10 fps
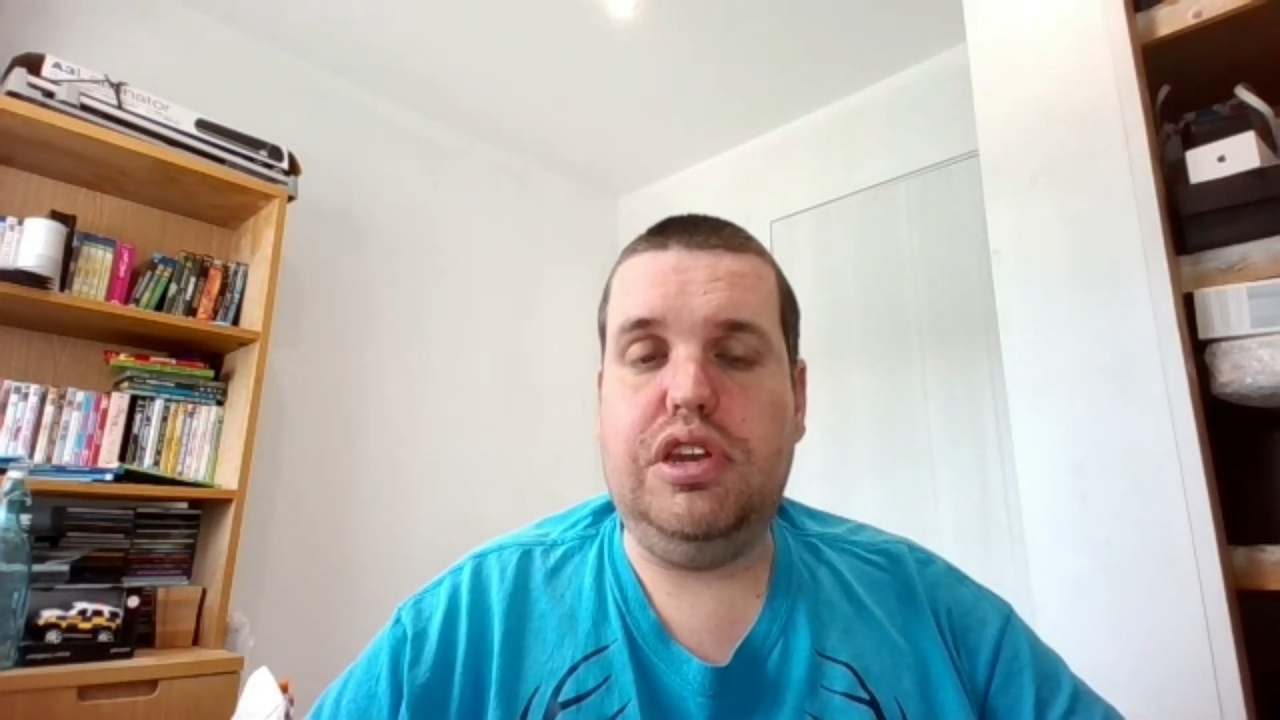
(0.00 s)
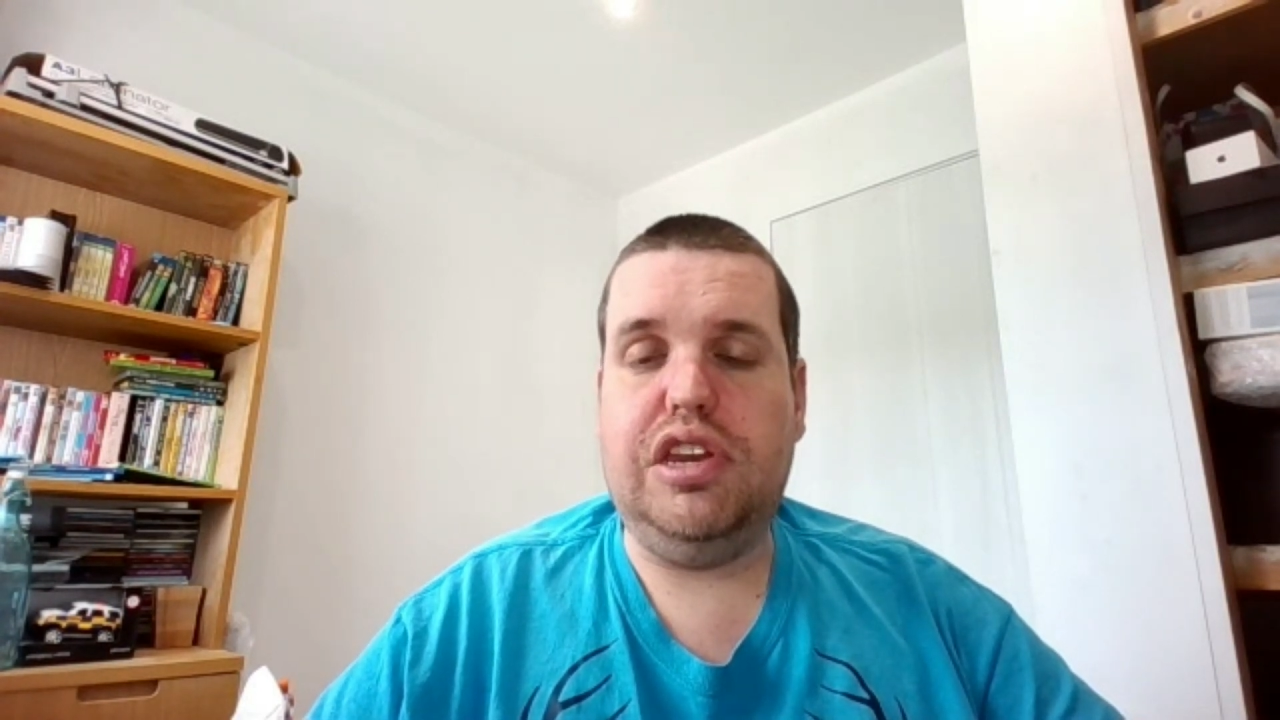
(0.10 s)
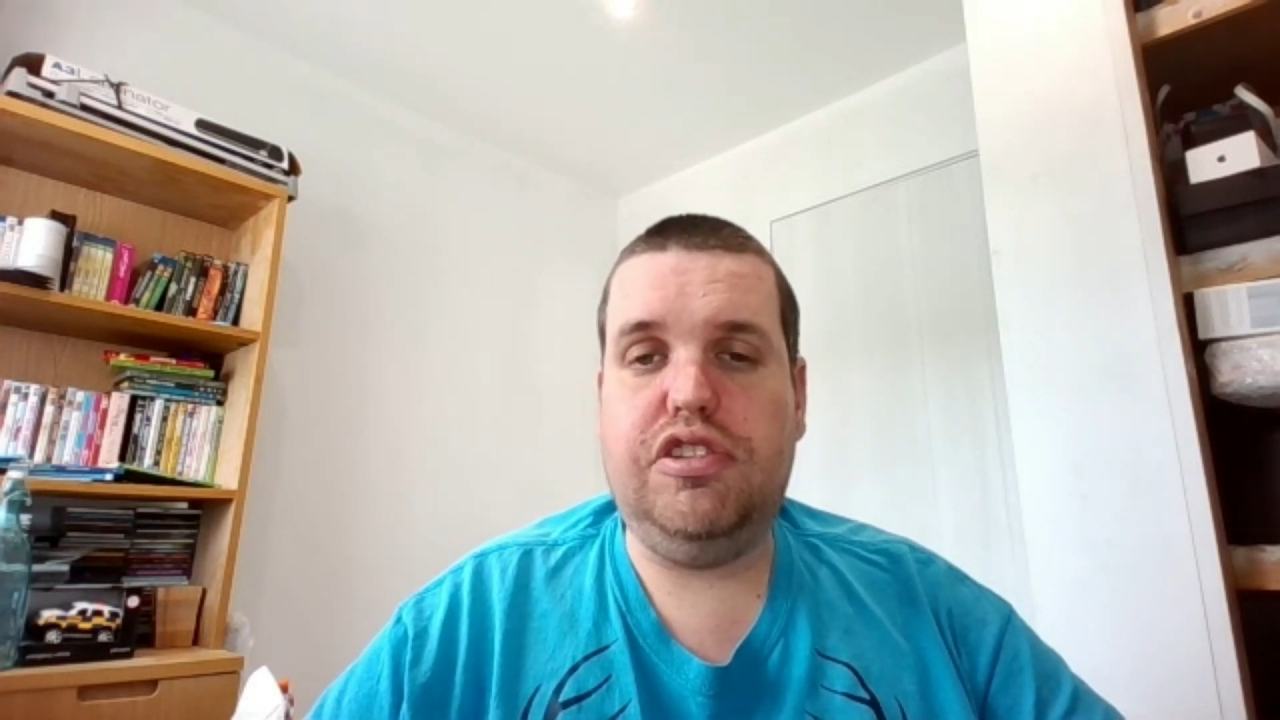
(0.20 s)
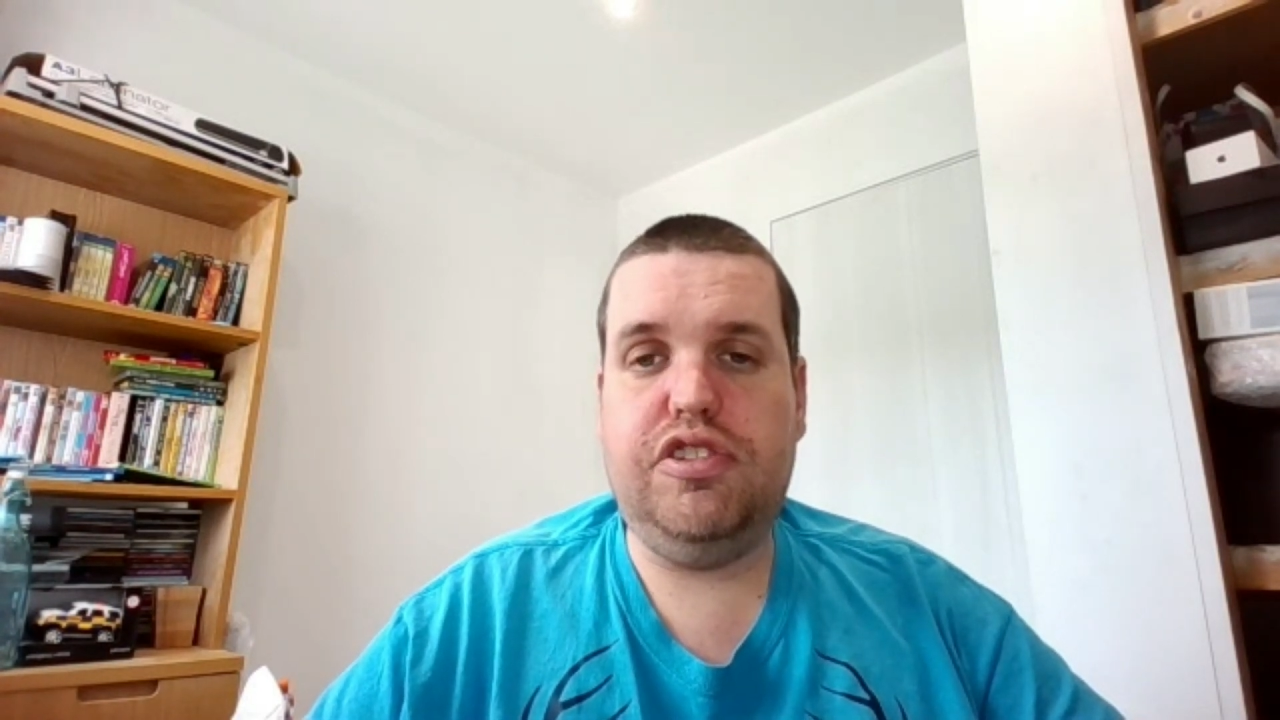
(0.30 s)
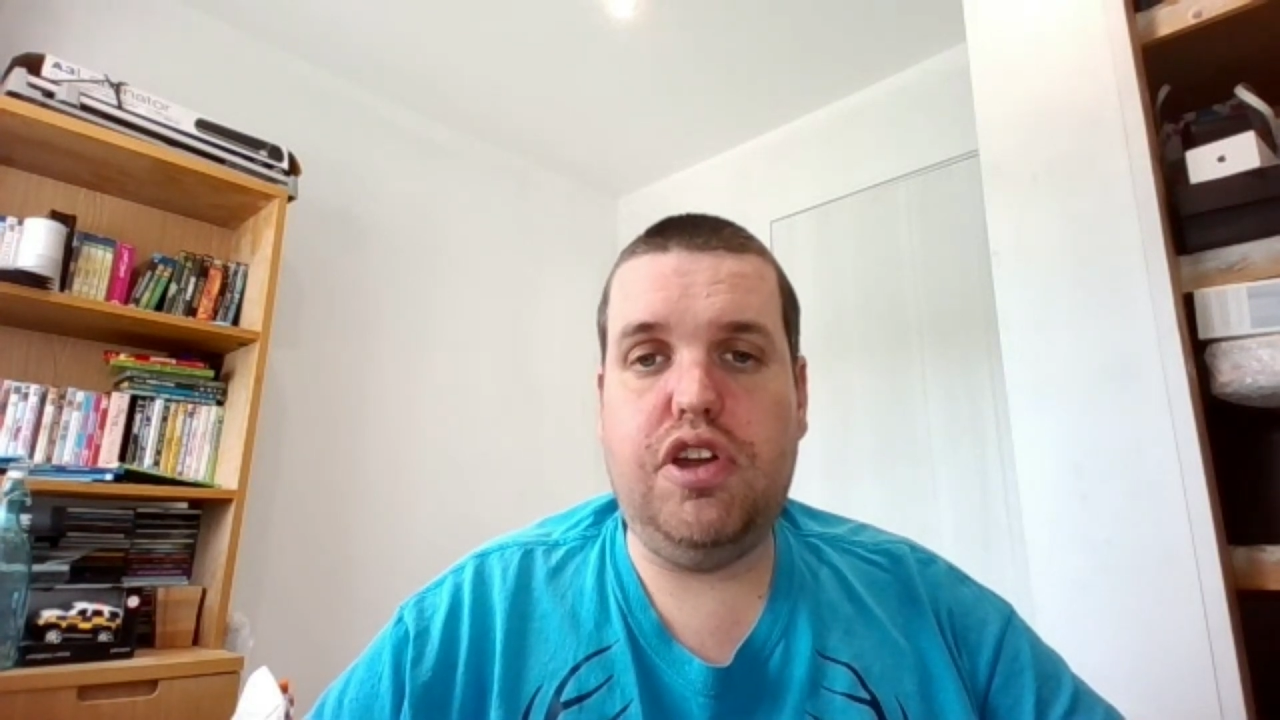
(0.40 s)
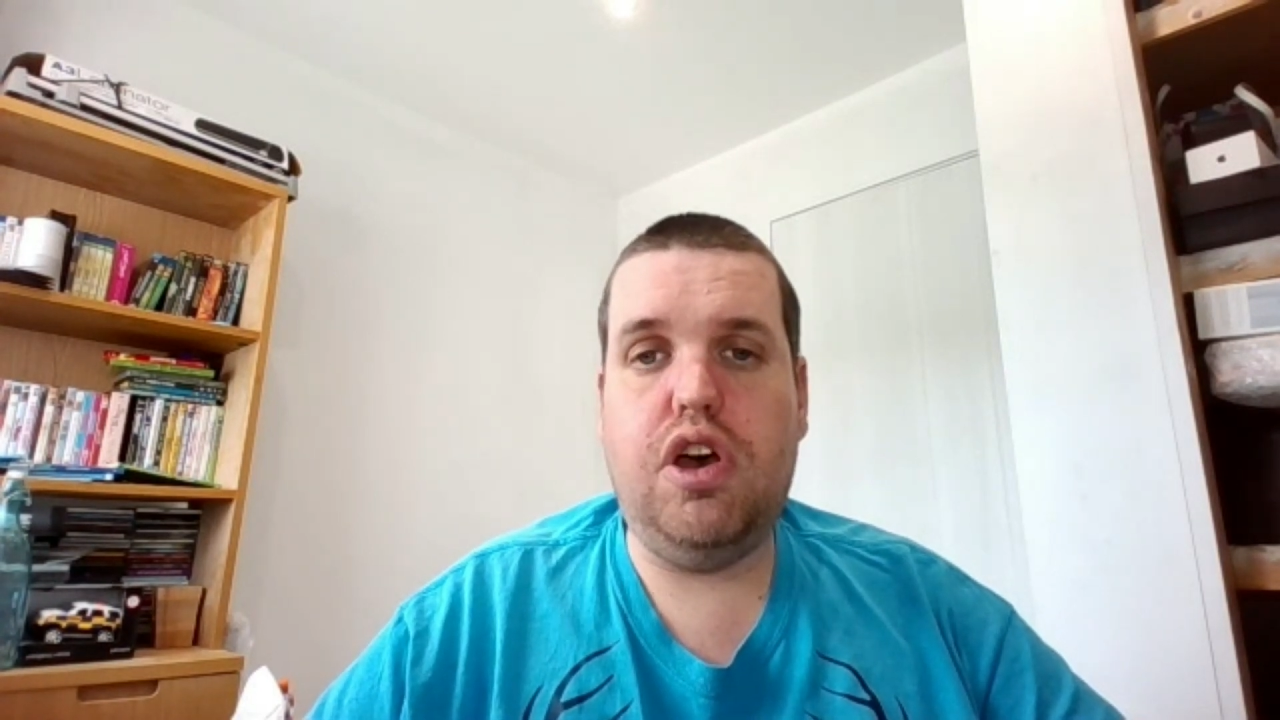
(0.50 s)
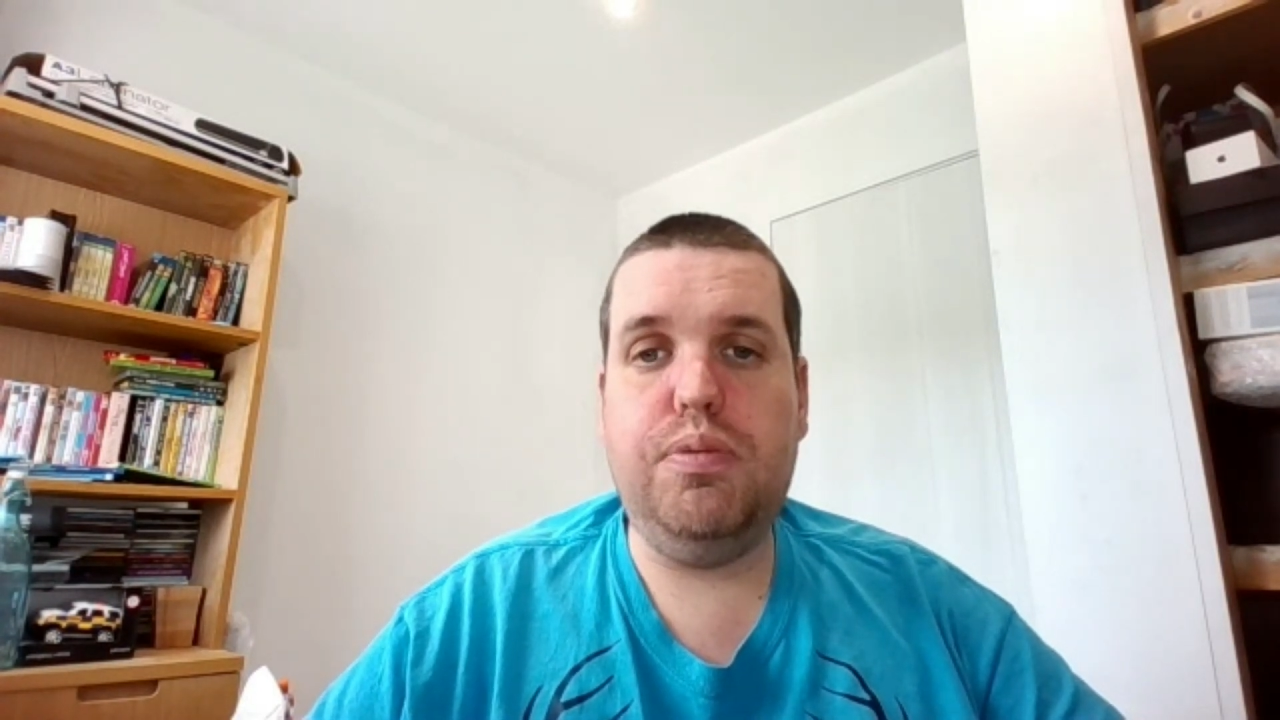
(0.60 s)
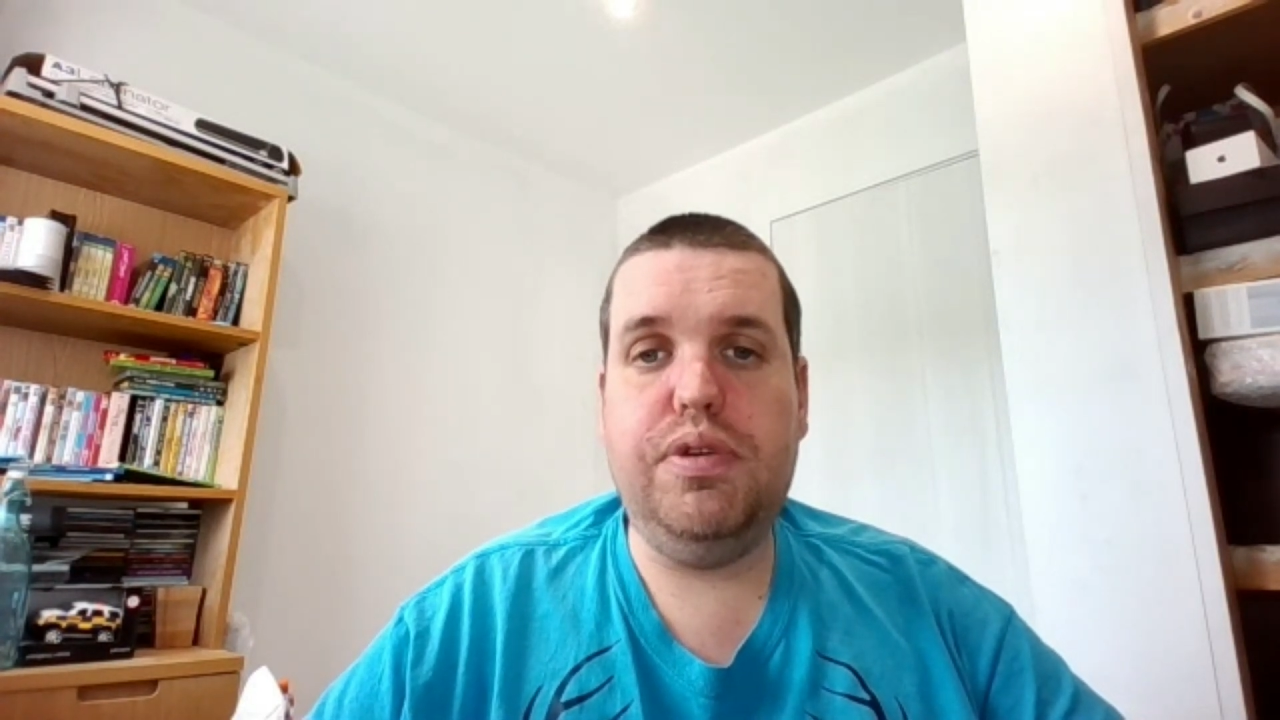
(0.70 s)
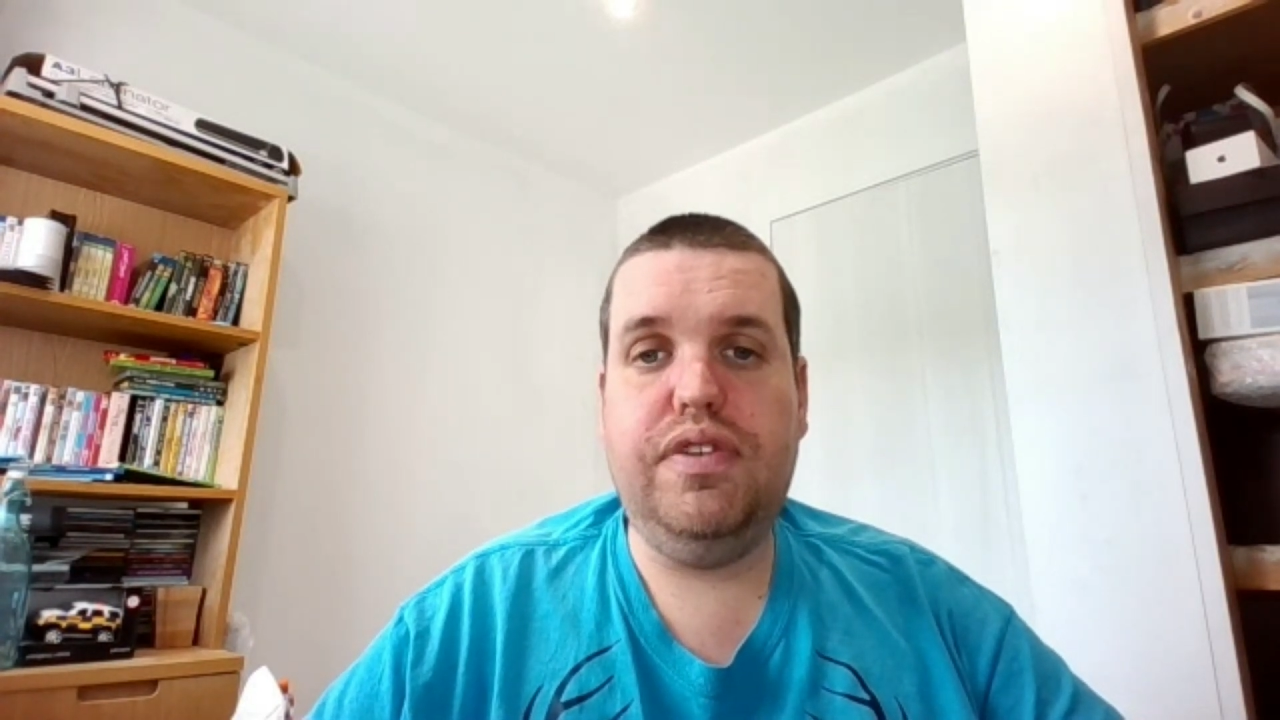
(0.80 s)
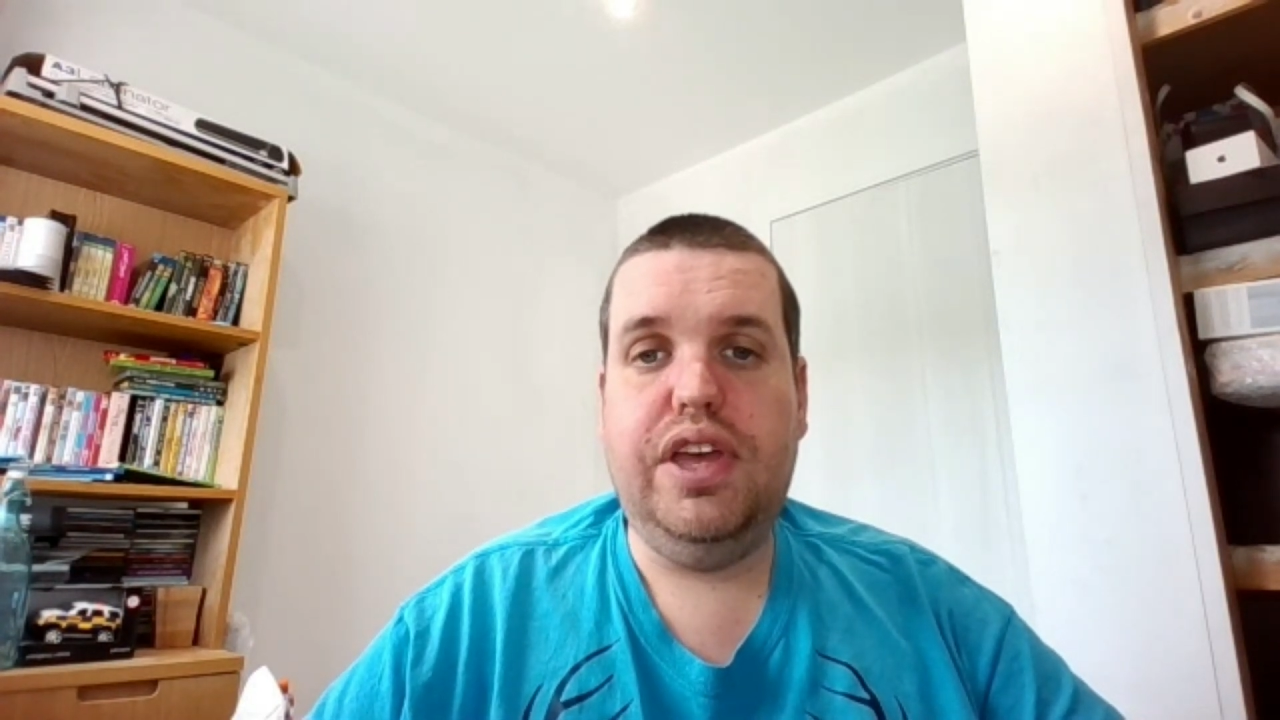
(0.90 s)
need to start
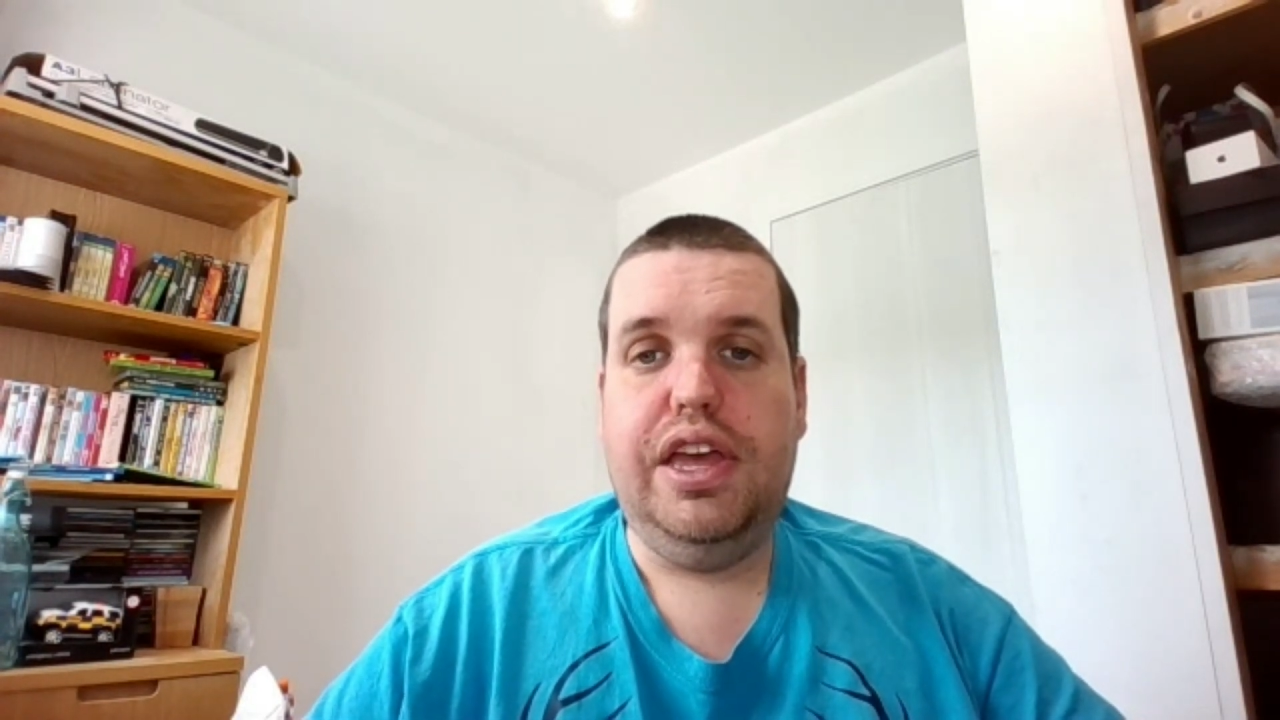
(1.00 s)
with